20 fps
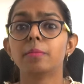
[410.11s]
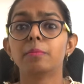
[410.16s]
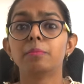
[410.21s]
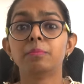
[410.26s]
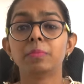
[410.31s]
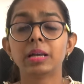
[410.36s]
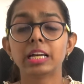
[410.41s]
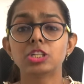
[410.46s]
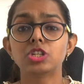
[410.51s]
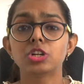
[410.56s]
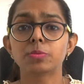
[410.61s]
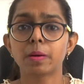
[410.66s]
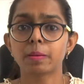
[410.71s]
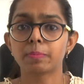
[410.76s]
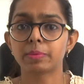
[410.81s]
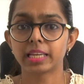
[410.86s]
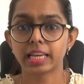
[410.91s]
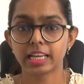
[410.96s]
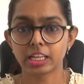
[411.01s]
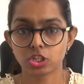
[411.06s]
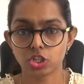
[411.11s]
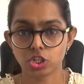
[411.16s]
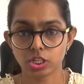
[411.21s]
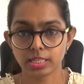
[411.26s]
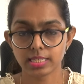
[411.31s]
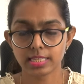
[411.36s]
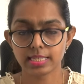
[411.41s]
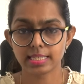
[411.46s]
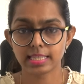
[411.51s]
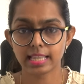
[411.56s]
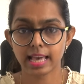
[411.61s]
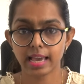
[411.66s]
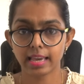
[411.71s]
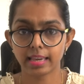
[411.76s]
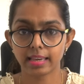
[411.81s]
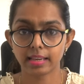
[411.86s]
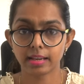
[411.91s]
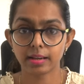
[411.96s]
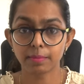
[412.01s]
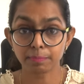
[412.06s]
major publications
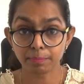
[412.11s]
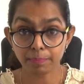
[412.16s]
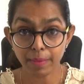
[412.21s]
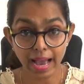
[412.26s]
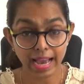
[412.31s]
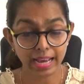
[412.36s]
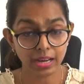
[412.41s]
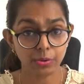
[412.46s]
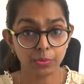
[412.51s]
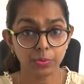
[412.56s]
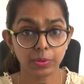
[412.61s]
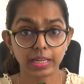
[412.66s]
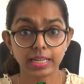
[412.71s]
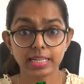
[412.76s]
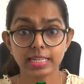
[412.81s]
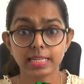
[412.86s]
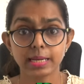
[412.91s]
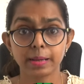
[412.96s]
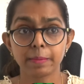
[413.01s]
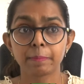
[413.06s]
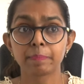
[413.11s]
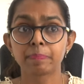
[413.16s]
like Bankrate,